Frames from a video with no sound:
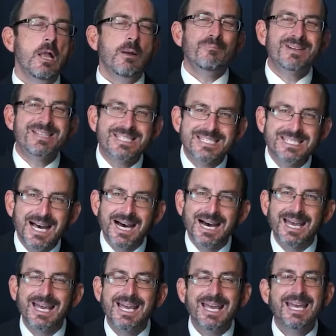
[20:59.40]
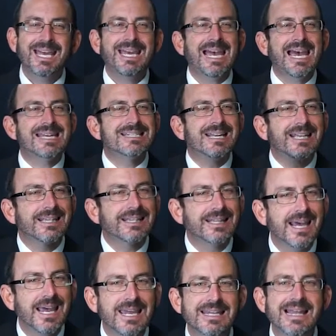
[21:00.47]
Messiah, he has
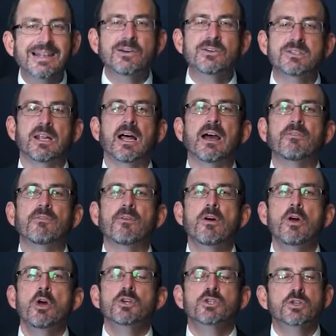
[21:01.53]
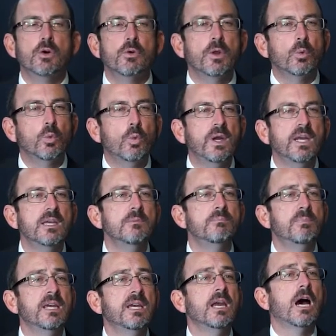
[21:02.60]
laid on his life so that we can
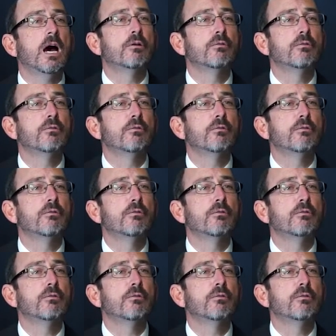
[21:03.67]
be a